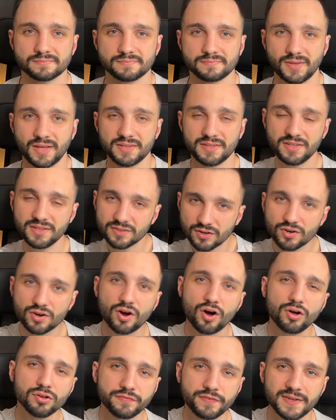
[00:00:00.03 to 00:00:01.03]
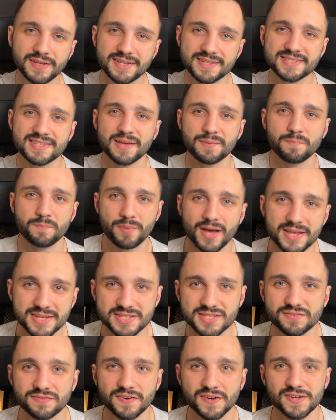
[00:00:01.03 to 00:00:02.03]
EditorConfig is the
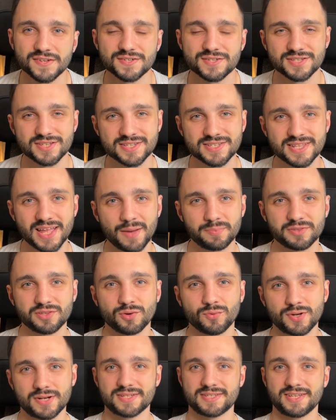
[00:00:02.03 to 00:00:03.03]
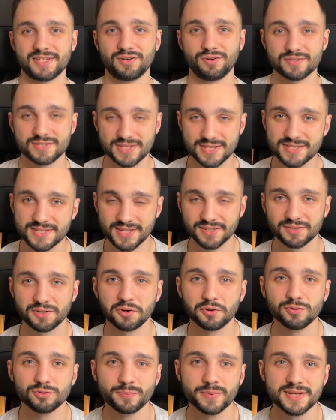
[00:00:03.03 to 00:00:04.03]
best first step towards a consistent
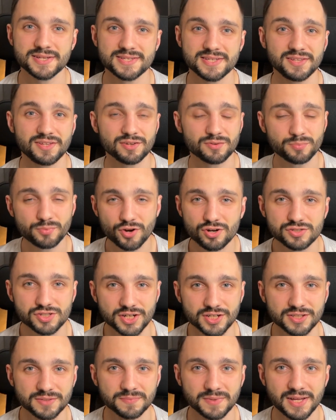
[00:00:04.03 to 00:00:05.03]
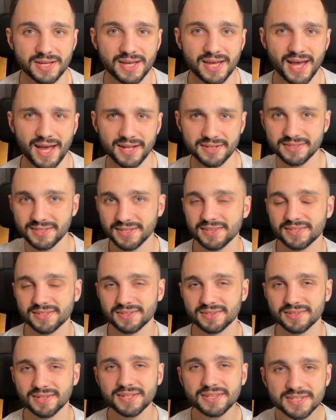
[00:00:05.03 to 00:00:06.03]
codebase in your project. And in
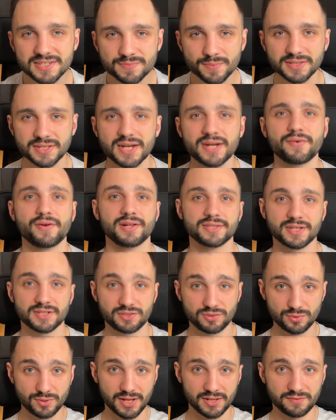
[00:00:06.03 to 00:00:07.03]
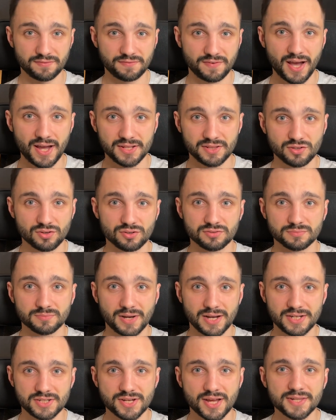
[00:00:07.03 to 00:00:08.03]
the latest material that you can find on
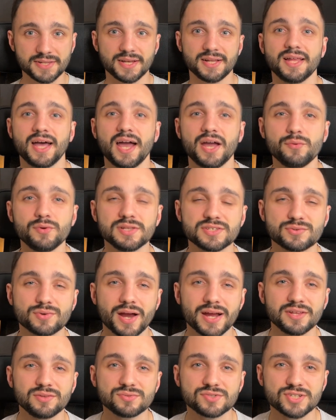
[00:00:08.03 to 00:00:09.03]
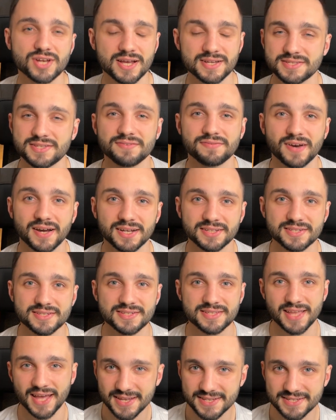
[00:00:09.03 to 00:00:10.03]
my channel, I will try to justify
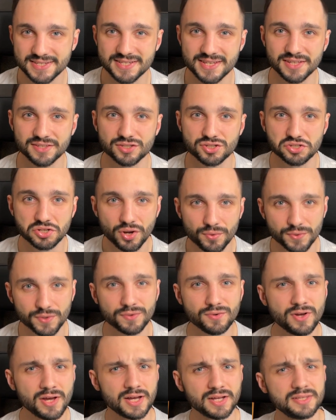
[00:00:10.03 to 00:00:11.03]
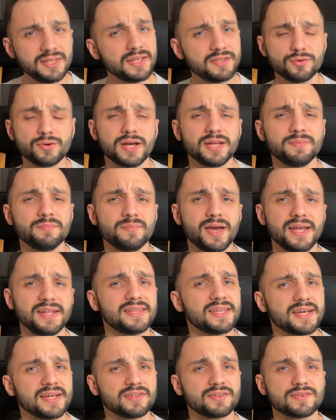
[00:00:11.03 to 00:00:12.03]
this thesis and show you that you can
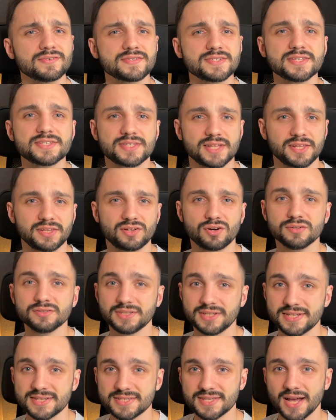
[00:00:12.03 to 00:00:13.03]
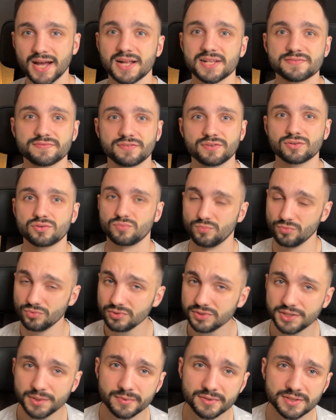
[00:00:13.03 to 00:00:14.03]
maintain consistent coding styles for
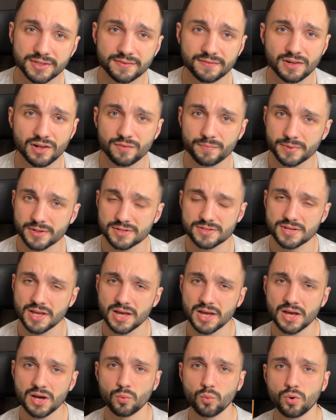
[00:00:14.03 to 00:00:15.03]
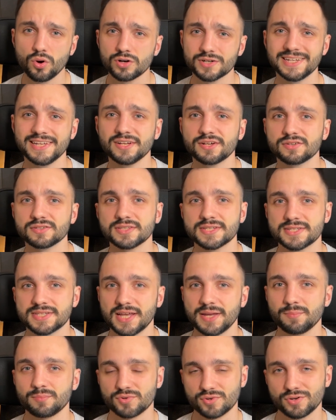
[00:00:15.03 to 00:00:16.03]
multiple developers working on the
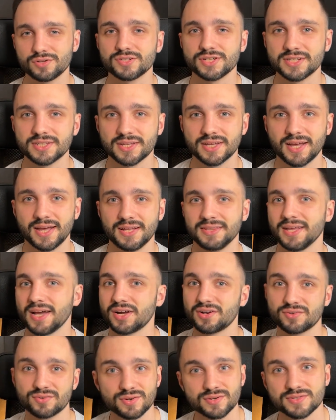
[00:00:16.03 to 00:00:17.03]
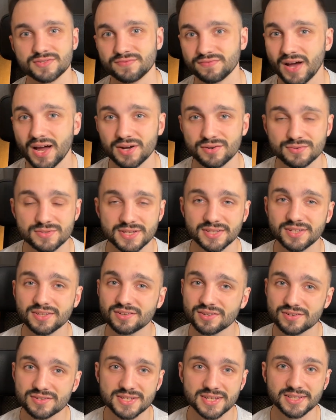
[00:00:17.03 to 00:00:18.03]
same project and across various
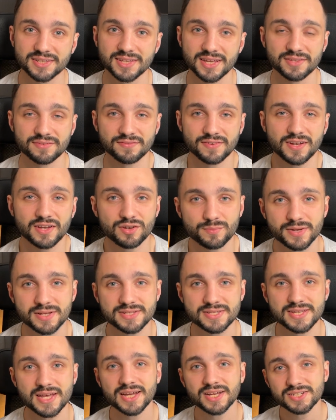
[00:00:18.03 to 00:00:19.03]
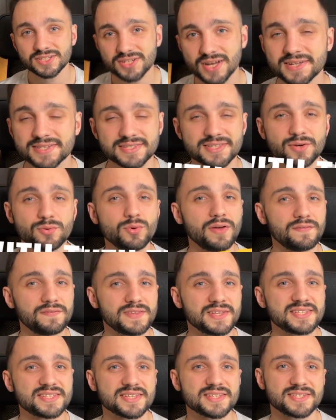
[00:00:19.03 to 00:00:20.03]
editors and environments just
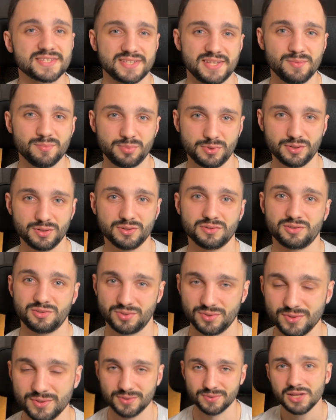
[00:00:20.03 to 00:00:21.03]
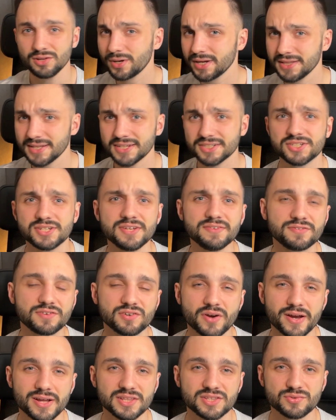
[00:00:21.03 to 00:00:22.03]
with this simple tool. You can achieve
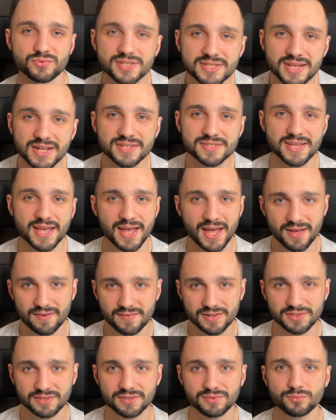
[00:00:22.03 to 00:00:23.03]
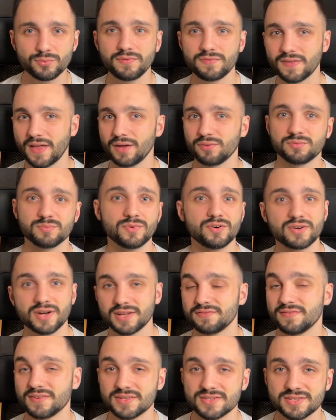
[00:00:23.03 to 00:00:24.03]
great results even without more
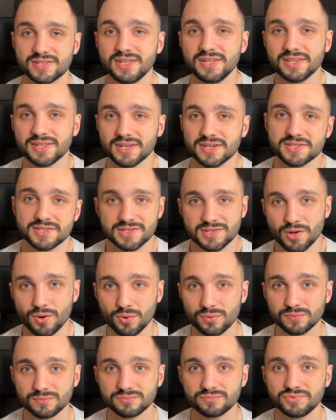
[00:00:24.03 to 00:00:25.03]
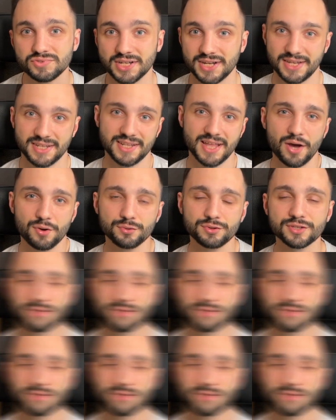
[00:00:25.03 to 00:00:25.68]
advanced linters, so check it out!